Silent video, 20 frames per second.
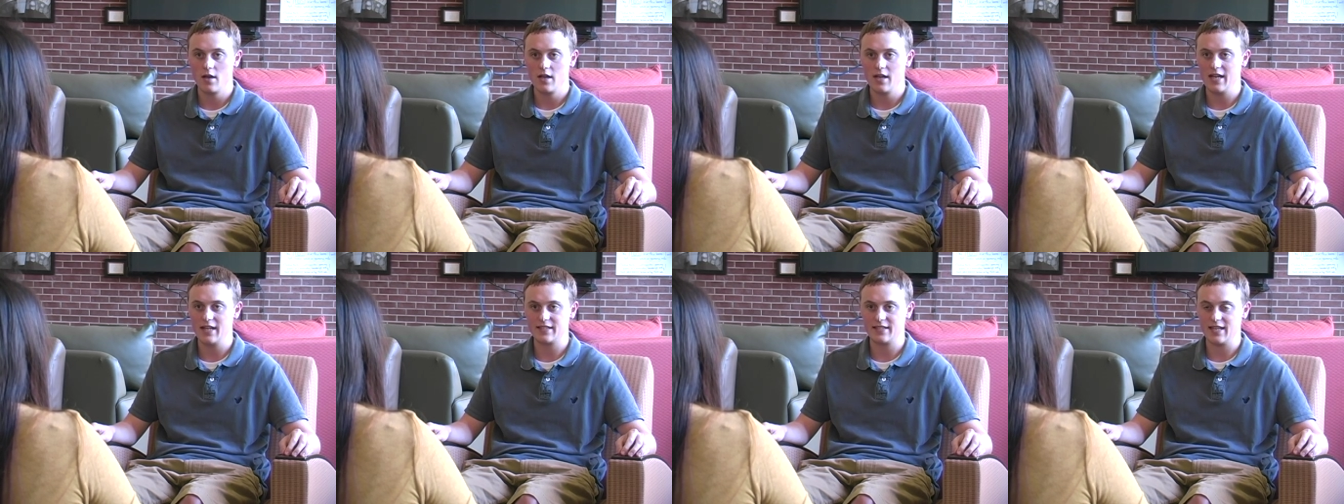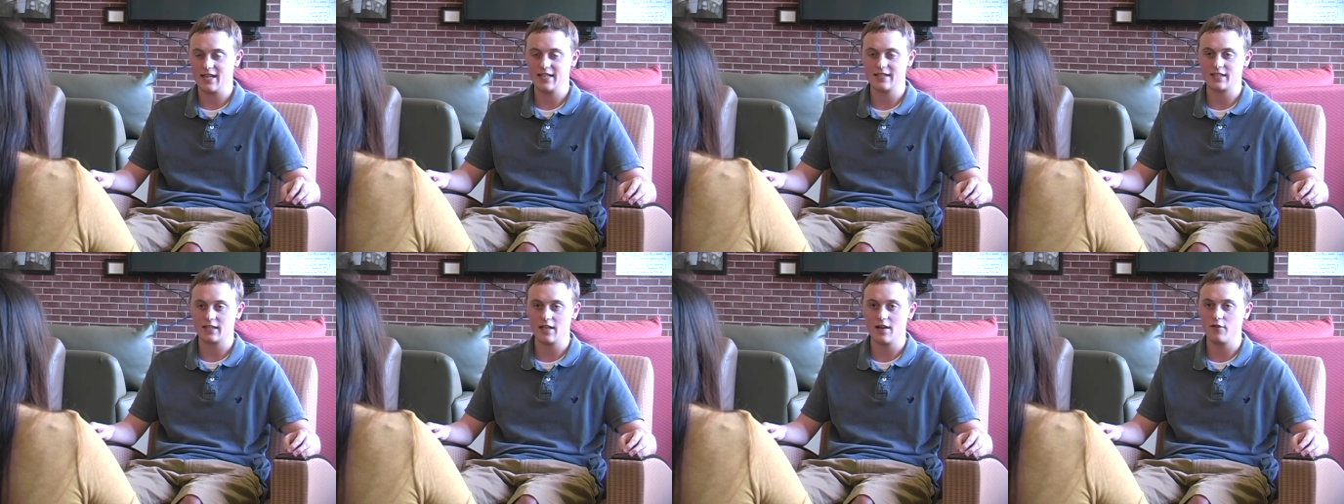
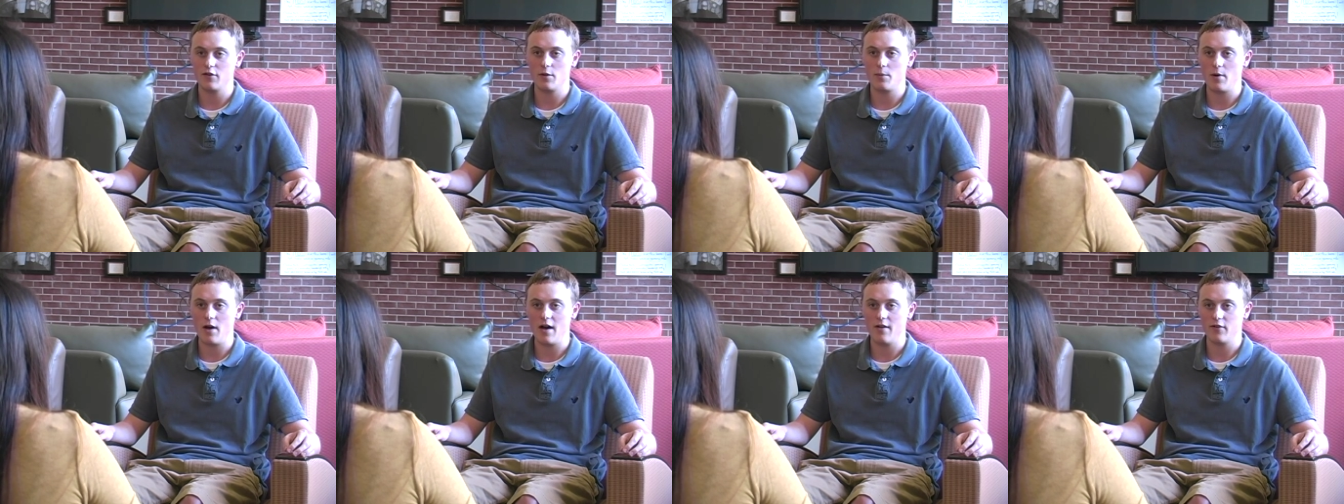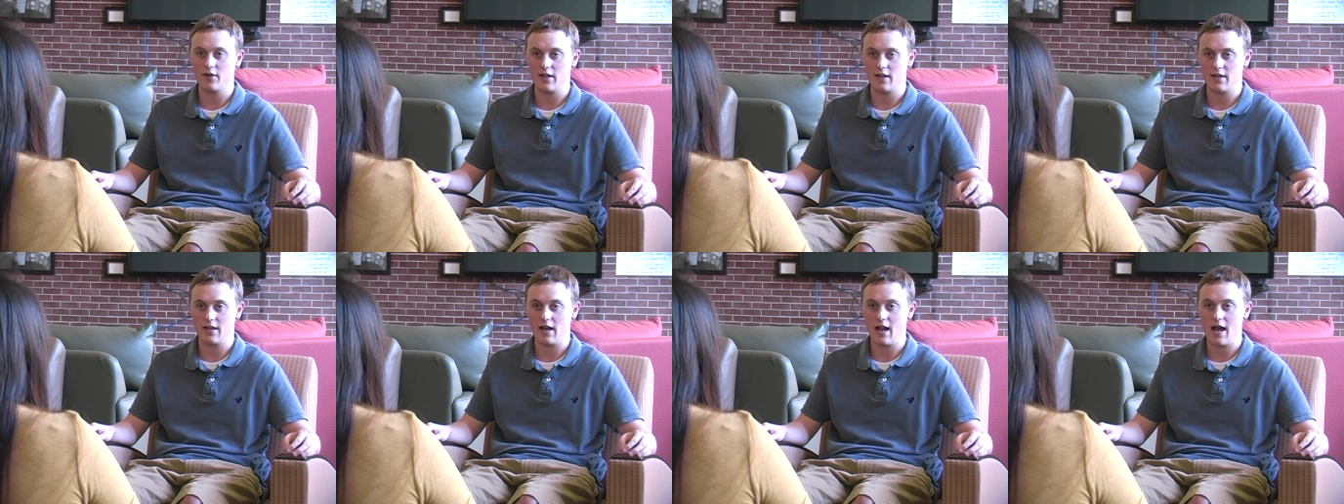It's a level of
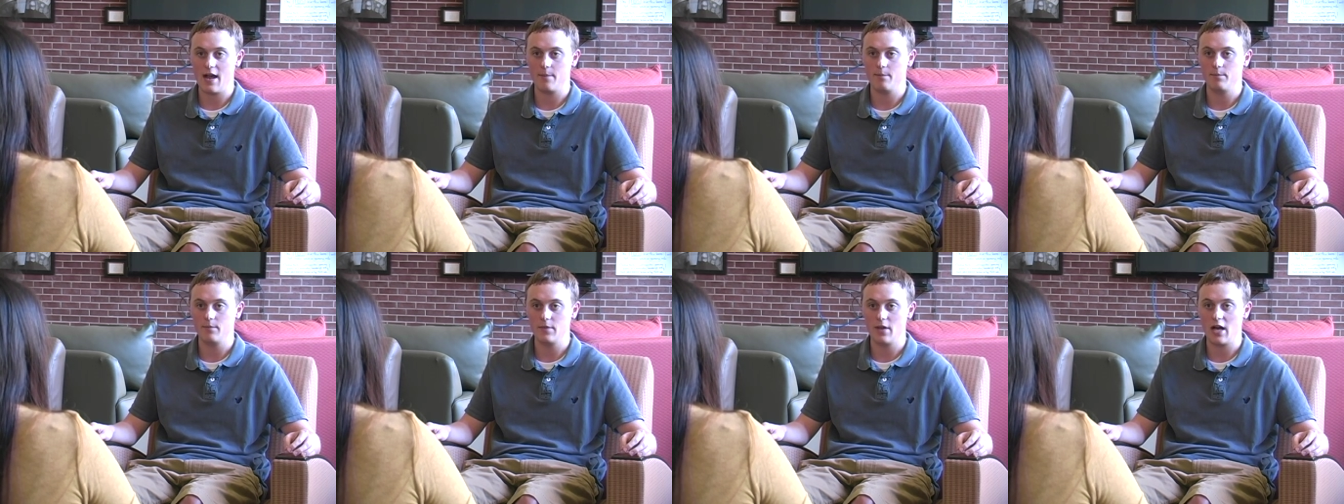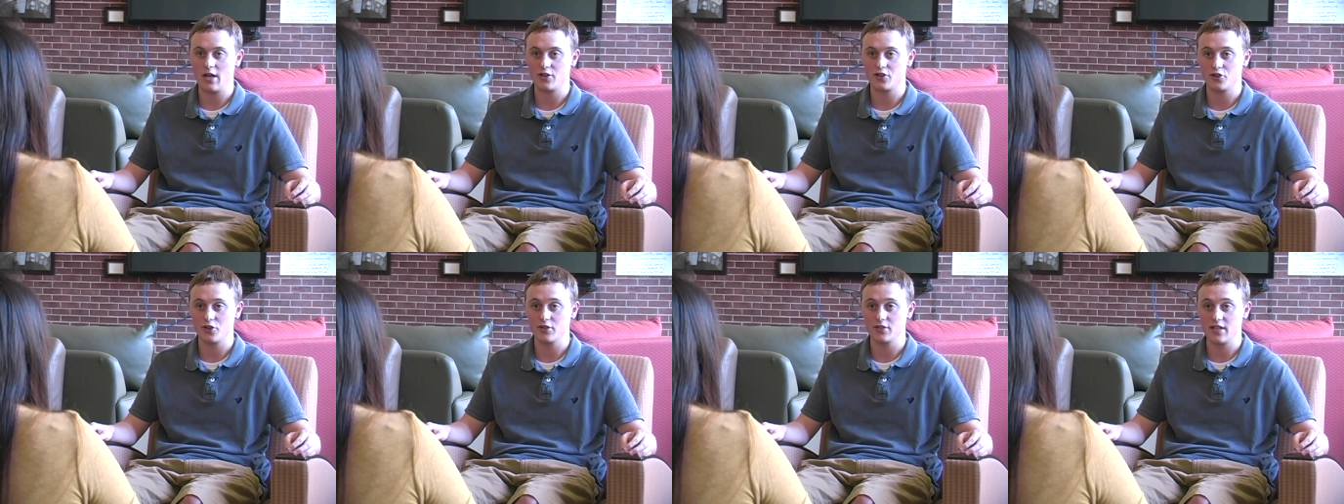poverty that I'm not
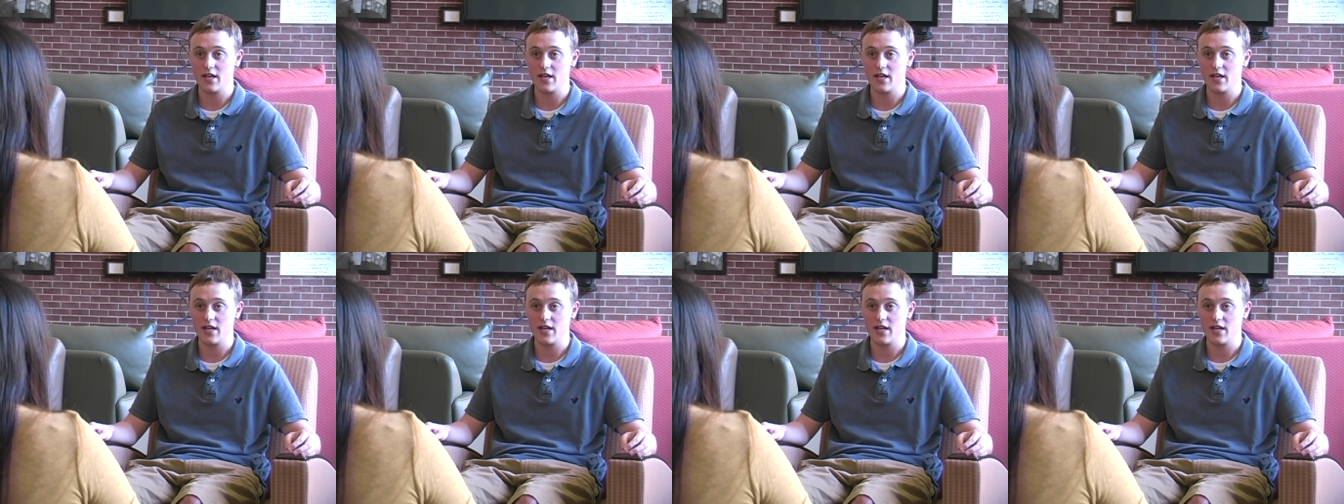sure is